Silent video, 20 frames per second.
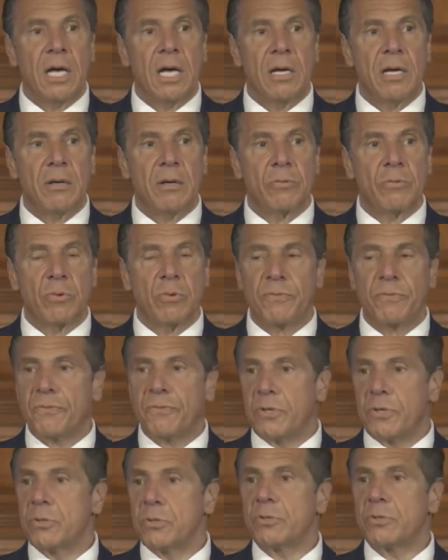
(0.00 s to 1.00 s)

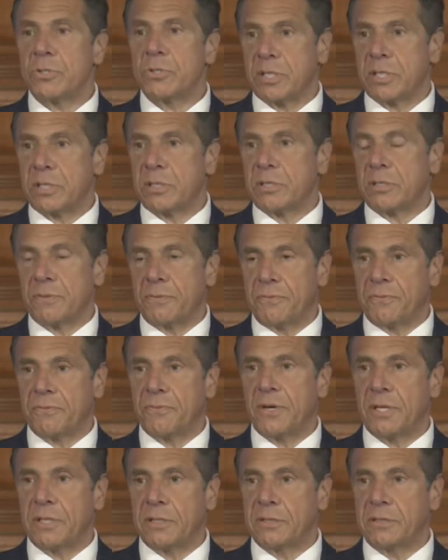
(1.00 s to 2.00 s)
refusing to
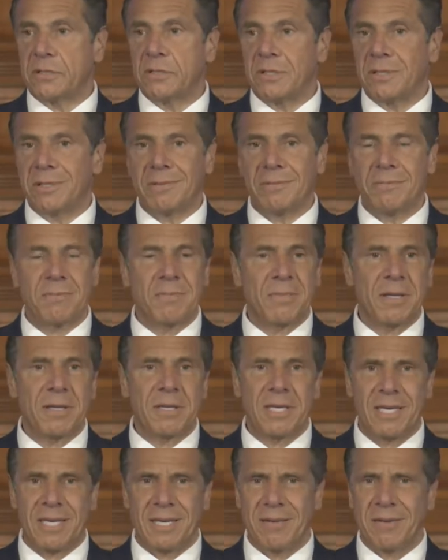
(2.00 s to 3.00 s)
fund
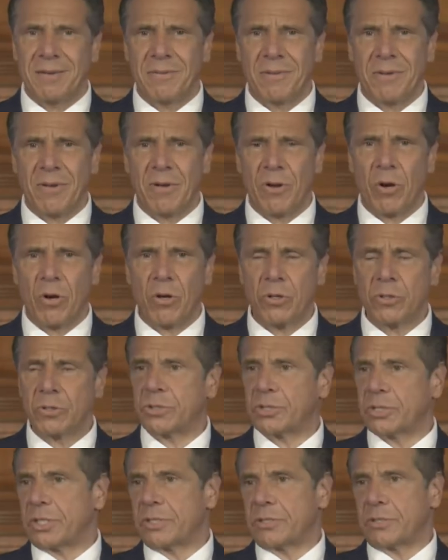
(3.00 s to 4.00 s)

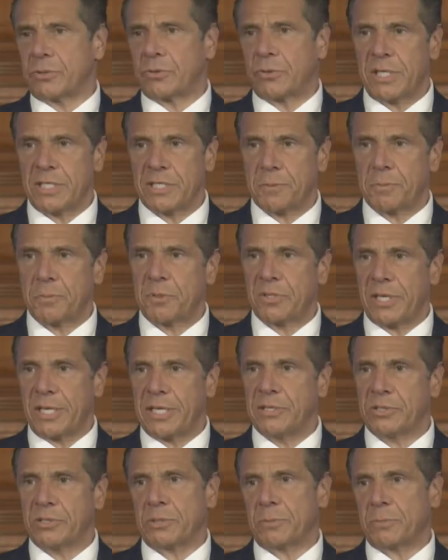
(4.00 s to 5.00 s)
urgent
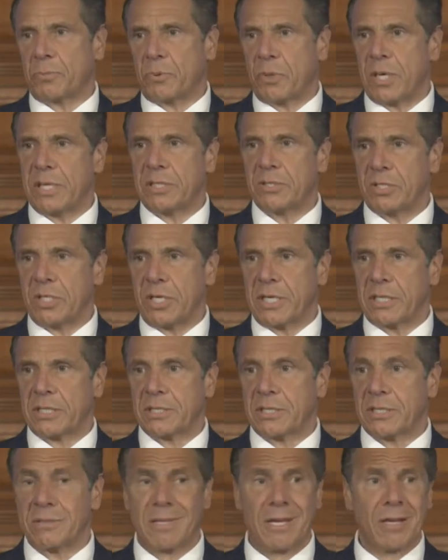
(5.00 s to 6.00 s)
transportation
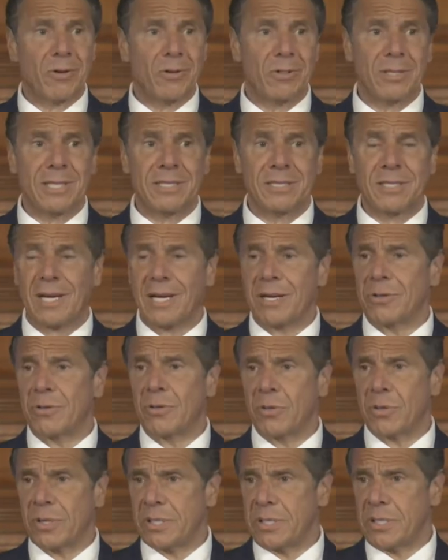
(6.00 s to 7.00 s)
projects that hurt the entire
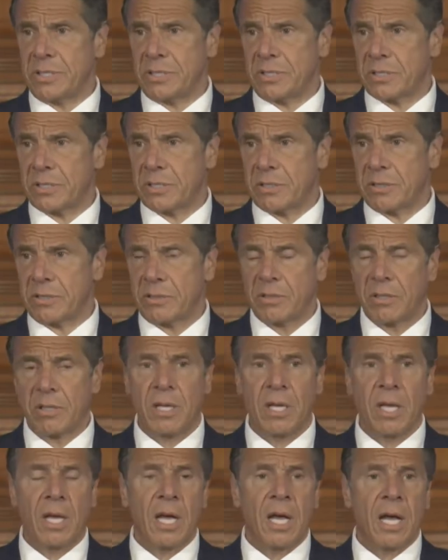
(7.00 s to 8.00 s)
Northeast,
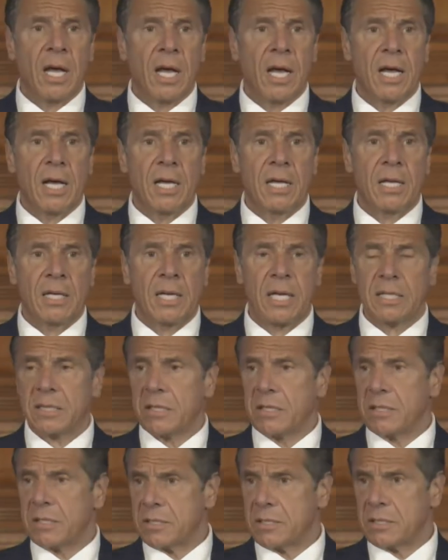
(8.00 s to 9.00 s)
like the
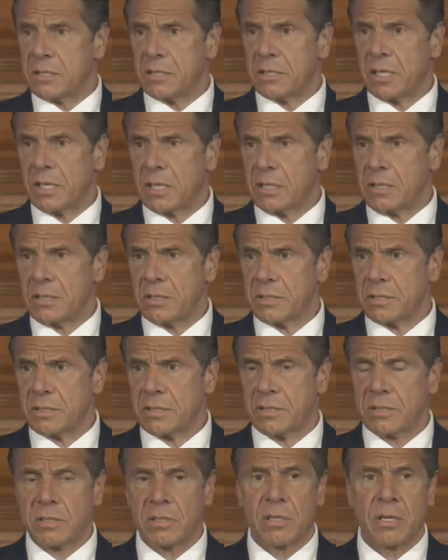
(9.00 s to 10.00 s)
Hudson Tunnels,
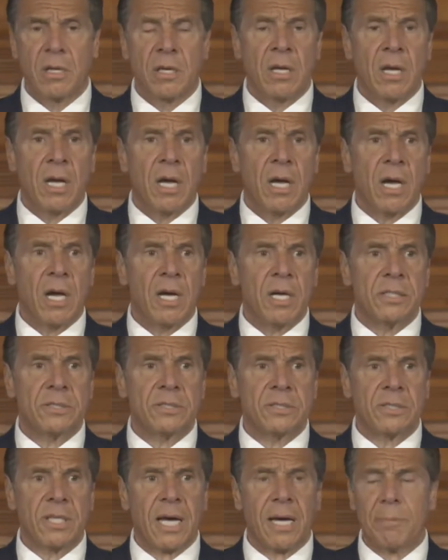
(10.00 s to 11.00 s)

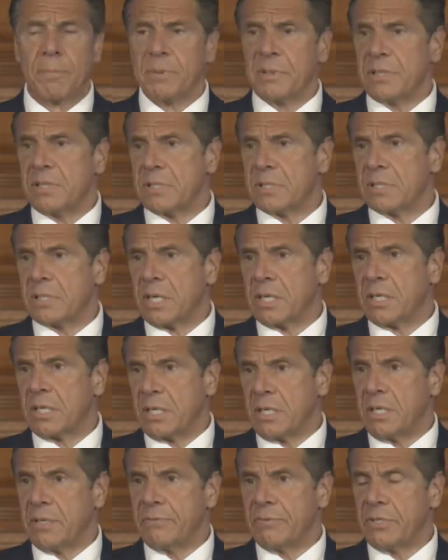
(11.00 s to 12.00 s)
stopping the Second
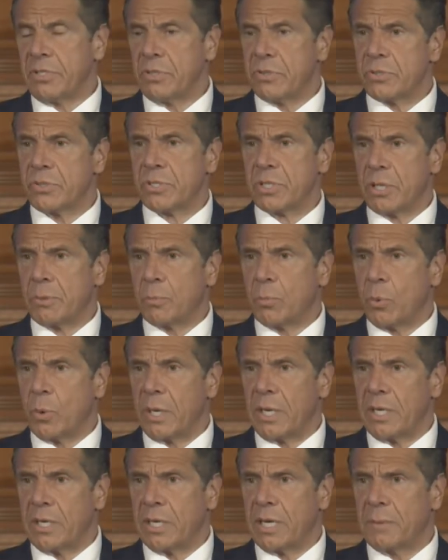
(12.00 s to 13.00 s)
Avenue subway.
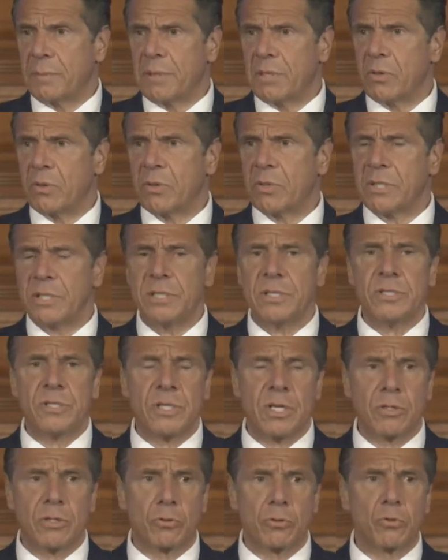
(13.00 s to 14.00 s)
I mean, all these
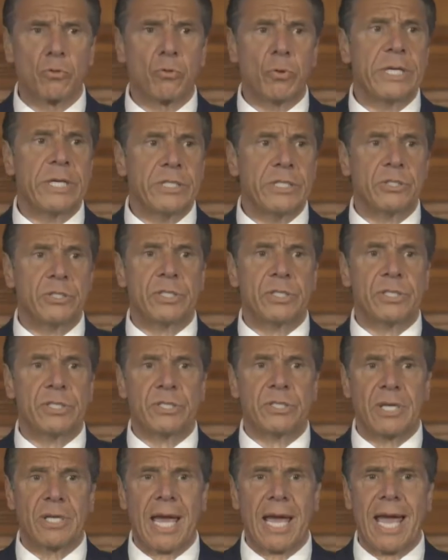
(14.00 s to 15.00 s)

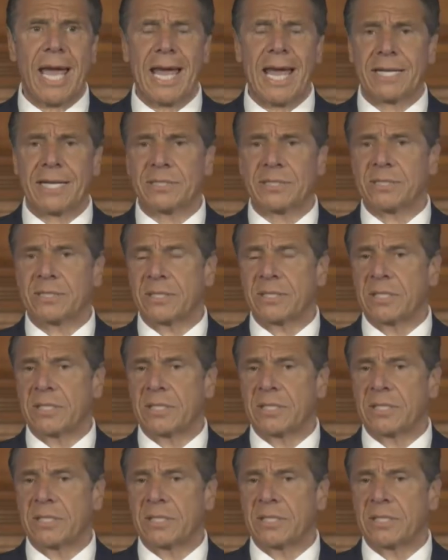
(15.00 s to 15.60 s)
egregious acts,